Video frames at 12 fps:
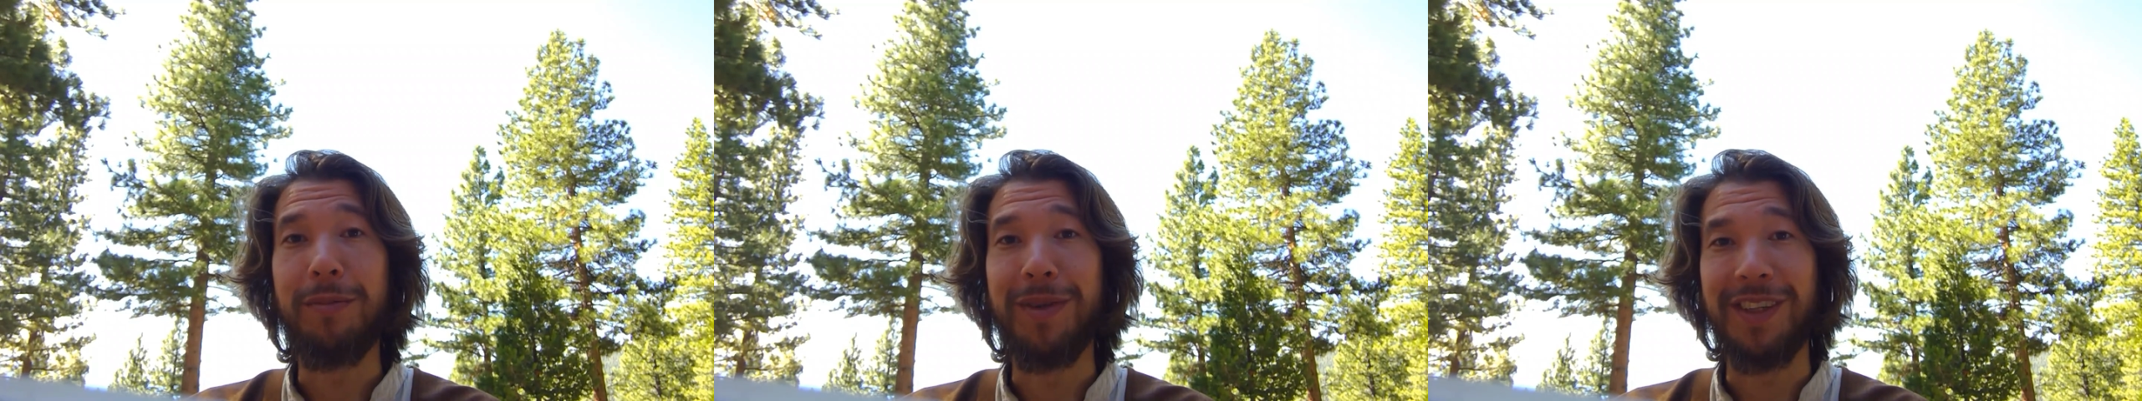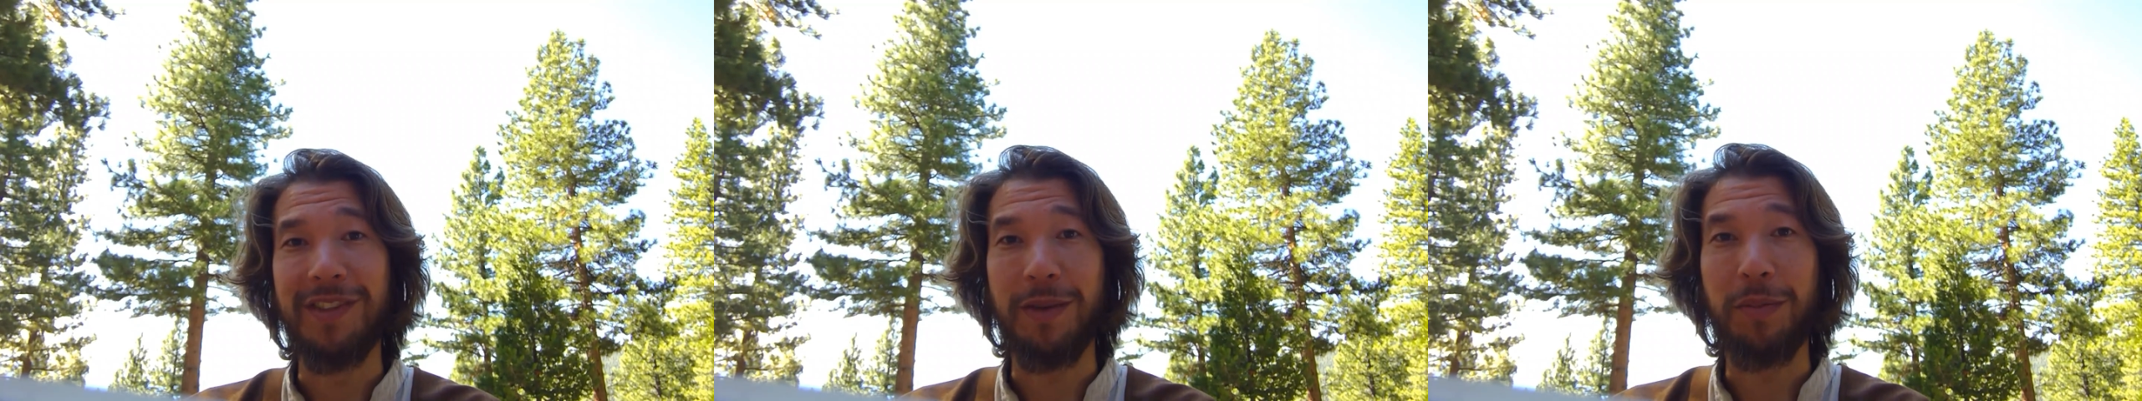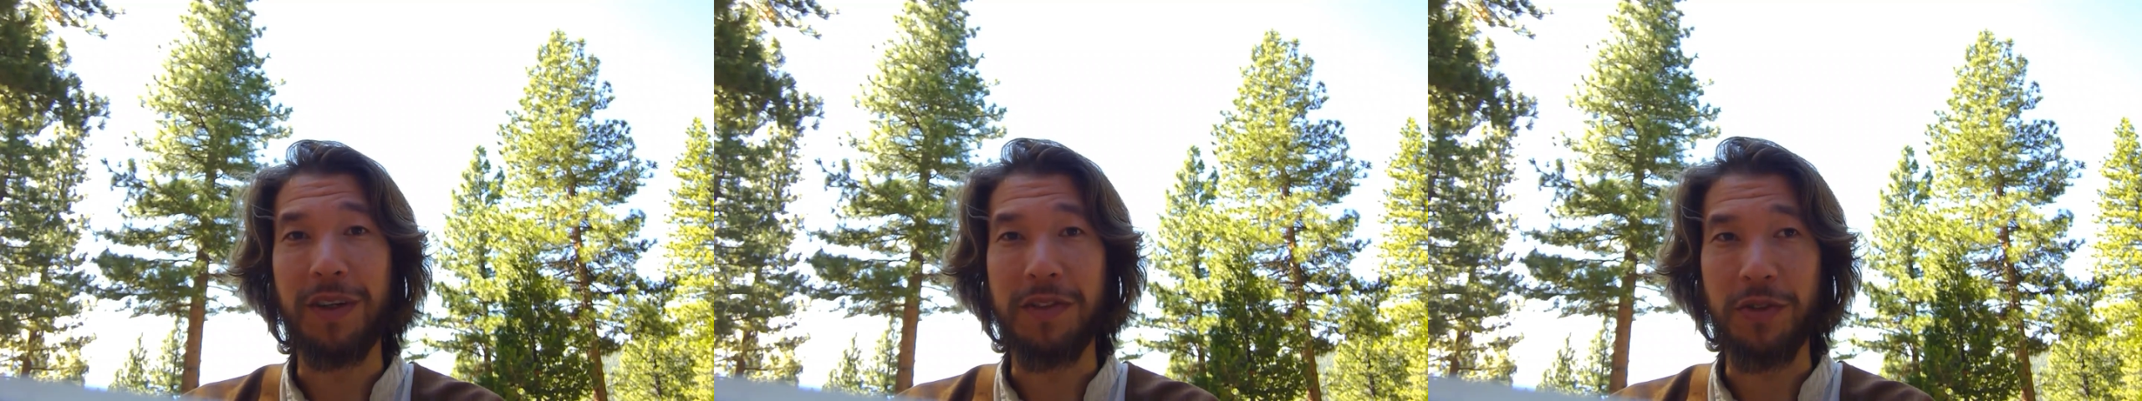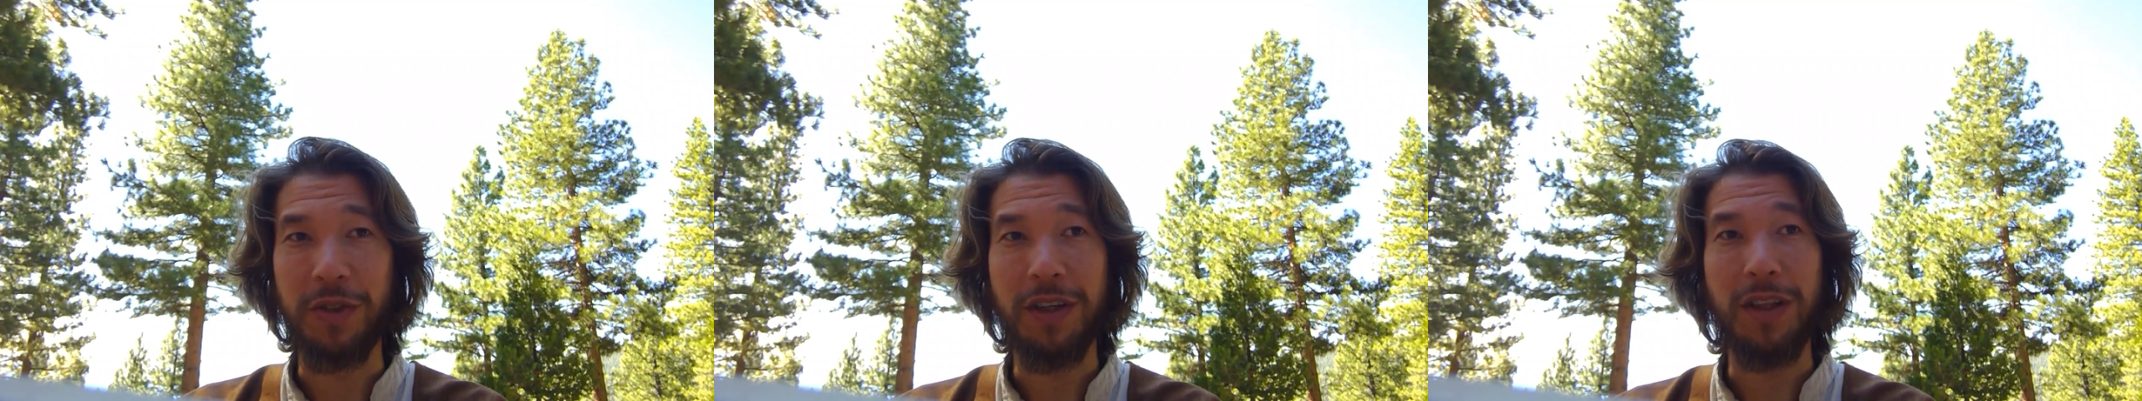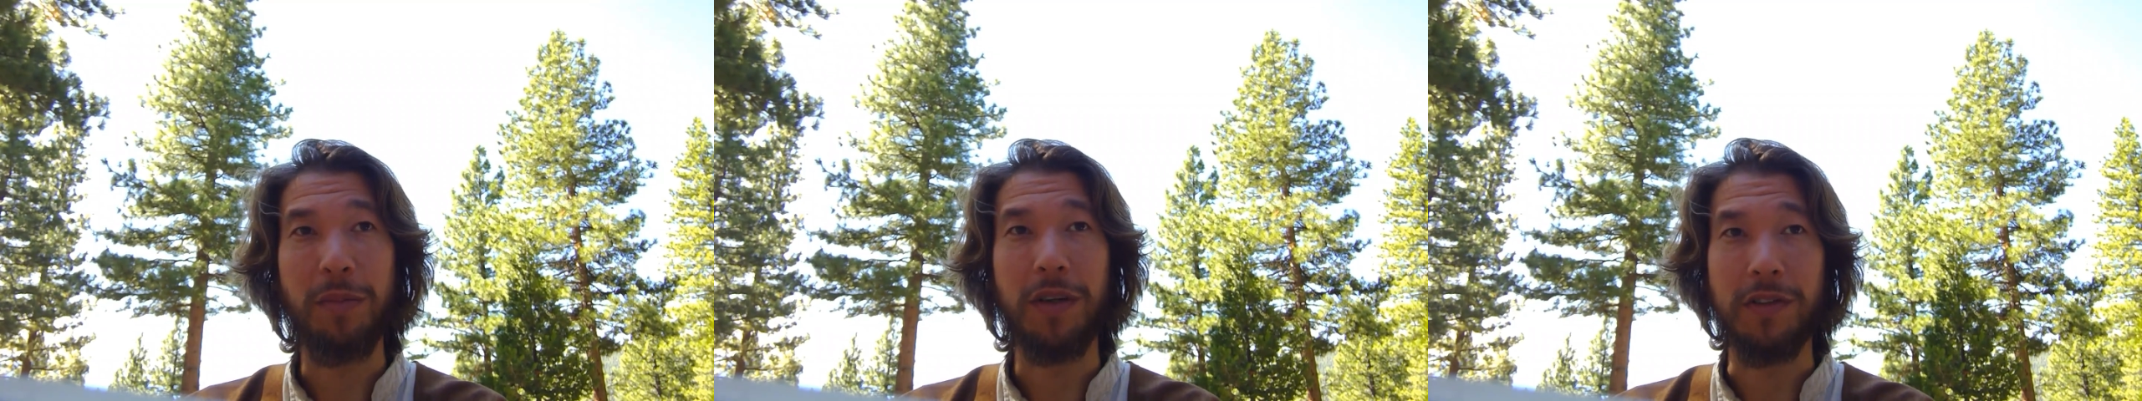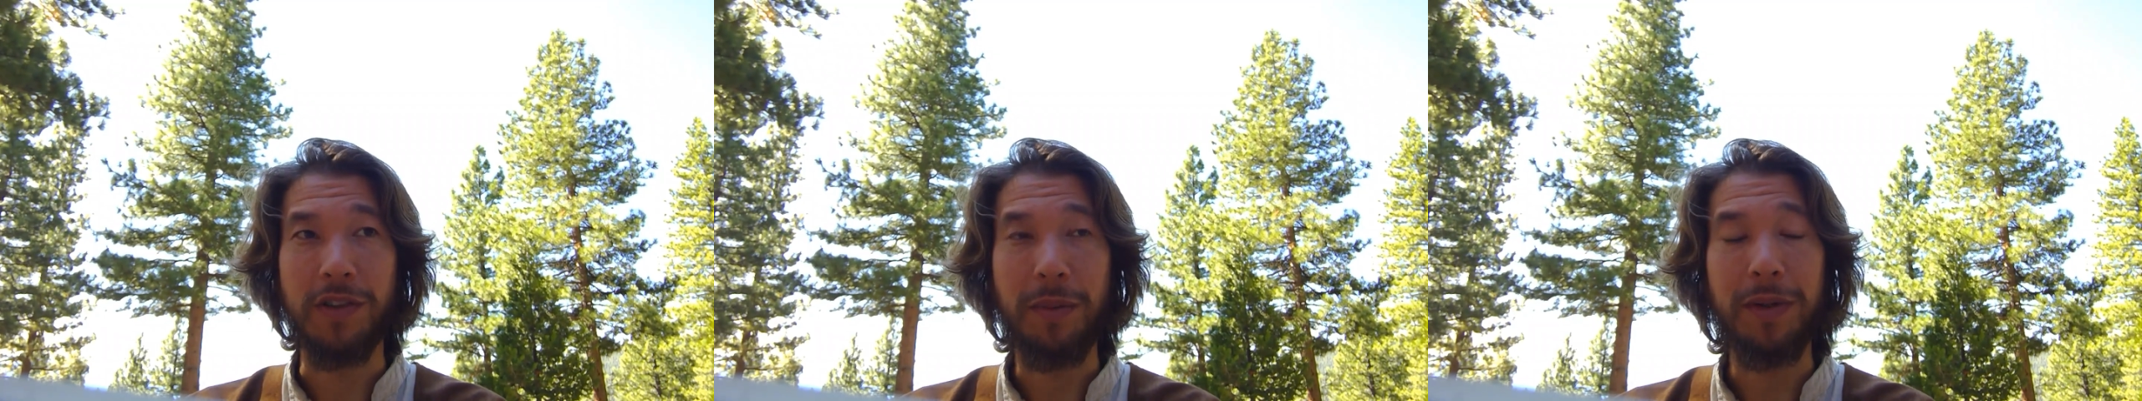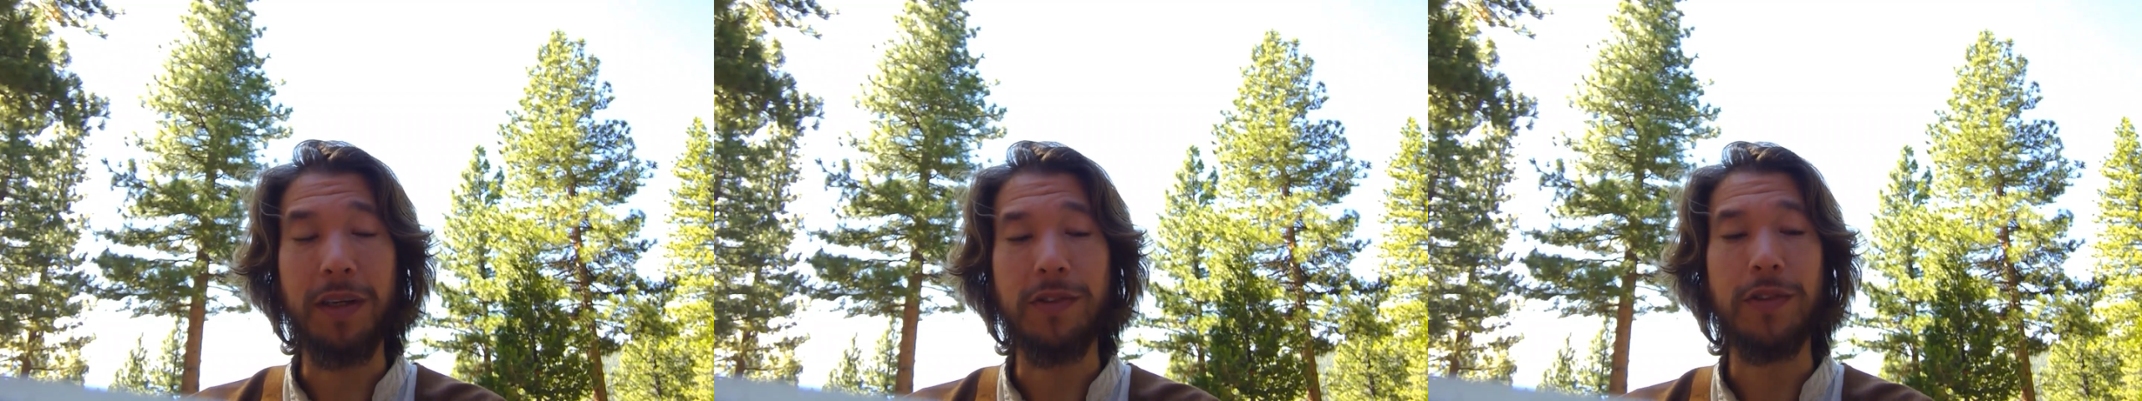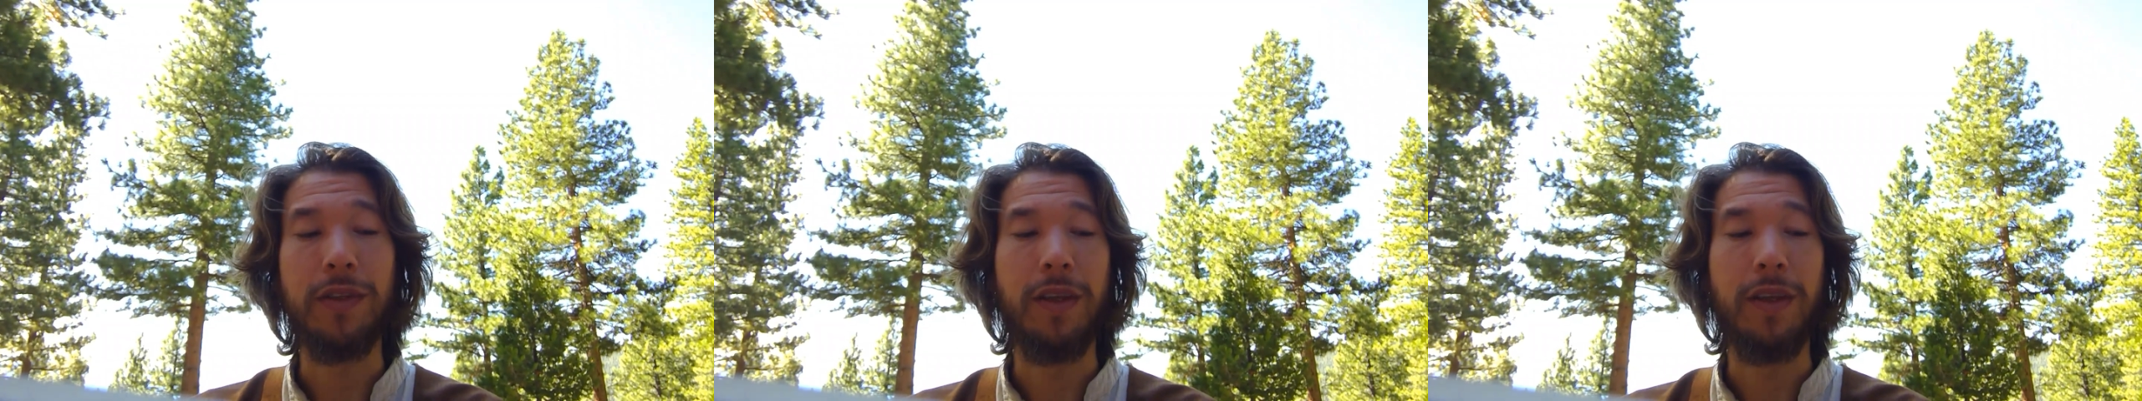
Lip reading: because they bring us joy, they bring us happiness.